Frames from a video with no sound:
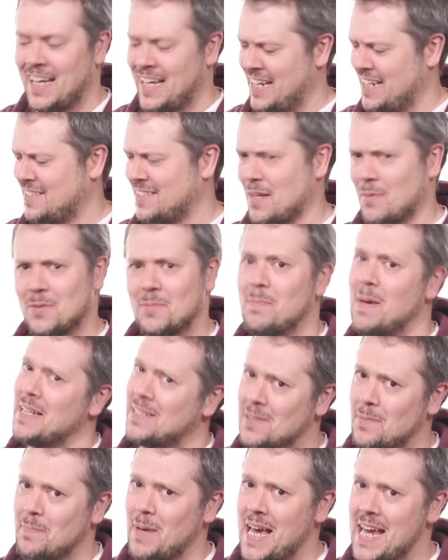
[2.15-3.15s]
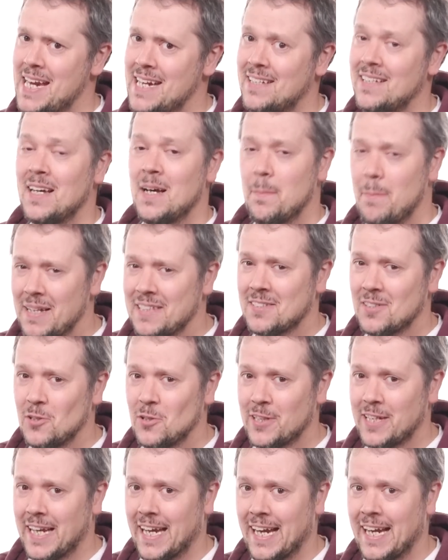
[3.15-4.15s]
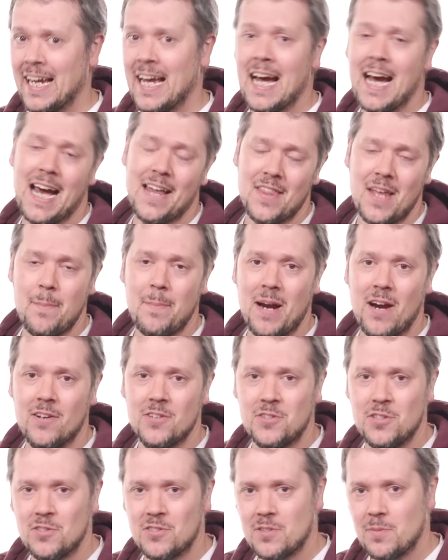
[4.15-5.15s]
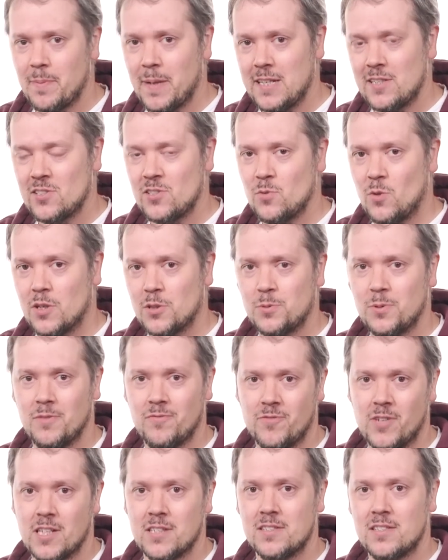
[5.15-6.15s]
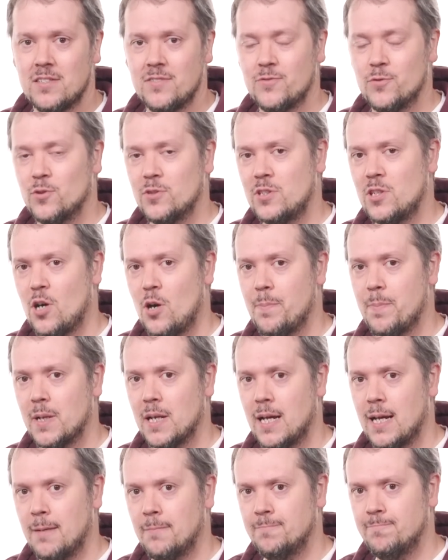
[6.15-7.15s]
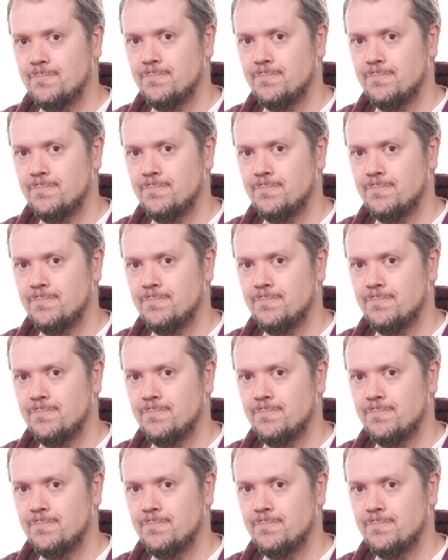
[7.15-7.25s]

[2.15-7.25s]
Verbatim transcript: except better paid, better looking, and their parents used to play squash with Francis Ford Coppola.